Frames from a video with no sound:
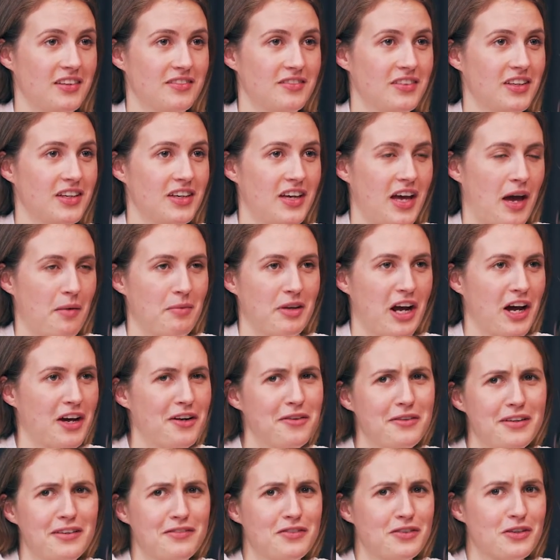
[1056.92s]
I mean, I
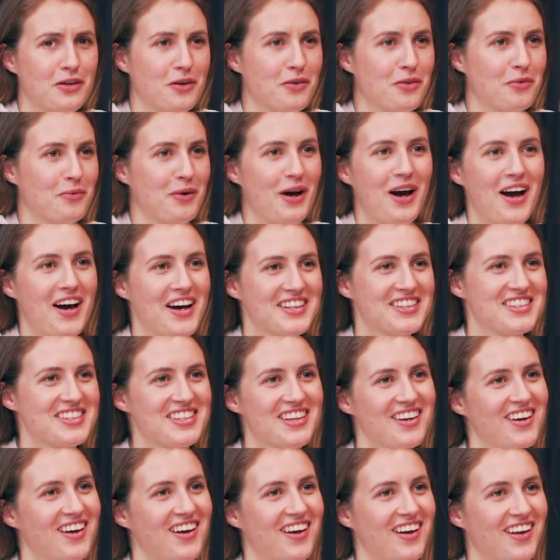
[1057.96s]
don't even know the words.
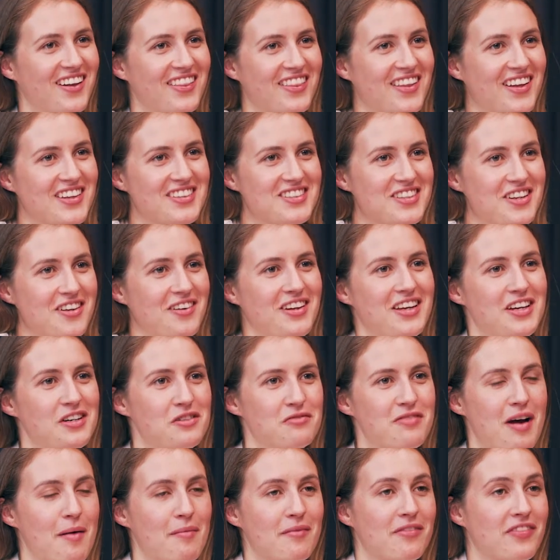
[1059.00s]
There's no
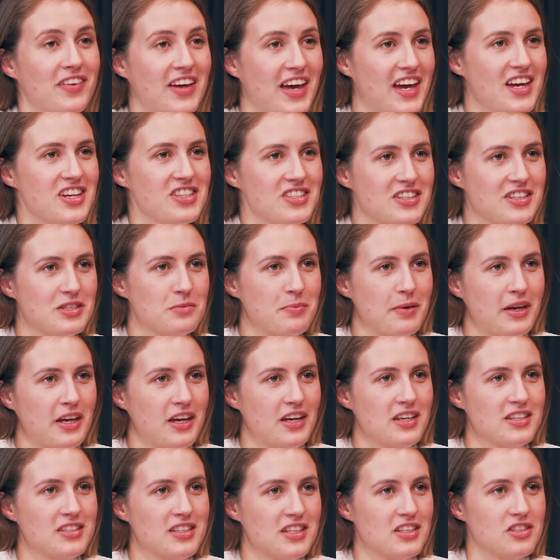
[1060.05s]
legal ramifications
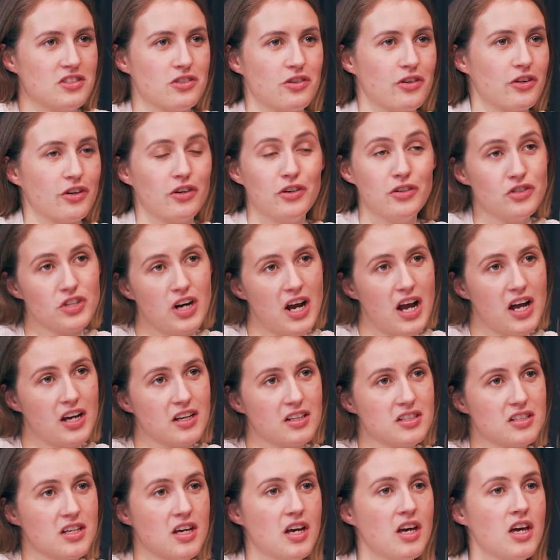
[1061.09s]
because it's not a
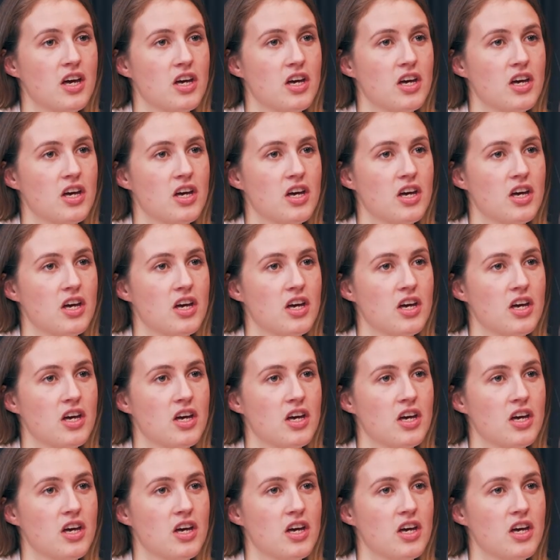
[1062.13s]
contract.